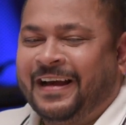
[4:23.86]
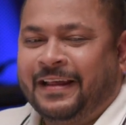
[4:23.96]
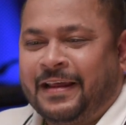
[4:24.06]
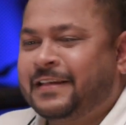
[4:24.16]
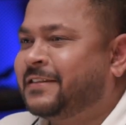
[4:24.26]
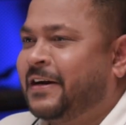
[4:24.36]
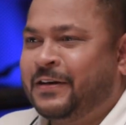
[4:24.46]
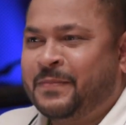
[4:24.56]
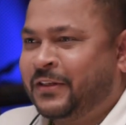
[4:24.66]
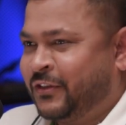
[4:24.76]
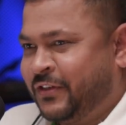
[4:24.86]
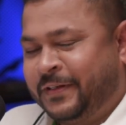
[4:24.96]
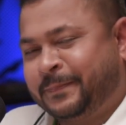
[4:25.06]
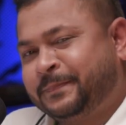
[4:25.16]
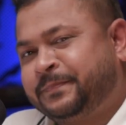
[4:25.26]
And I started my journey.
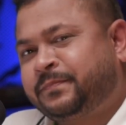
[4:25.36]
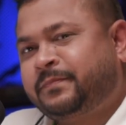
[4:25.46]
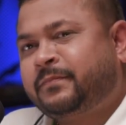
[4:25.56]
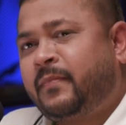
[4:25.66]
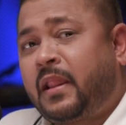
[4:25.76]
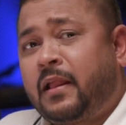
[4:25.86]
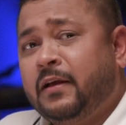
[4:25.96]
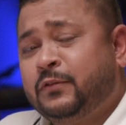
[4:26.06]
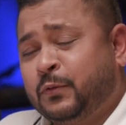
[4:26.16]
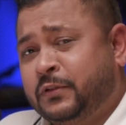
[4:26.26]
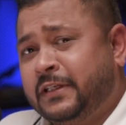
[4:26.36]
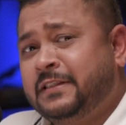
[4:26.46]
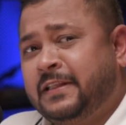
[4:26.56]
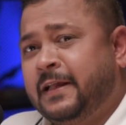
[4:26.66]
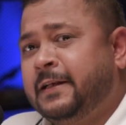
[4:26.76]
So since
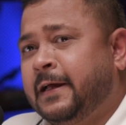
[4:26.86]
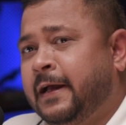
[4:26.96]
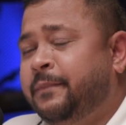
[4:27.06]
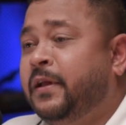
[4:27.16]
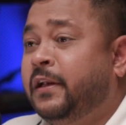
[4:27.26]
then, I've been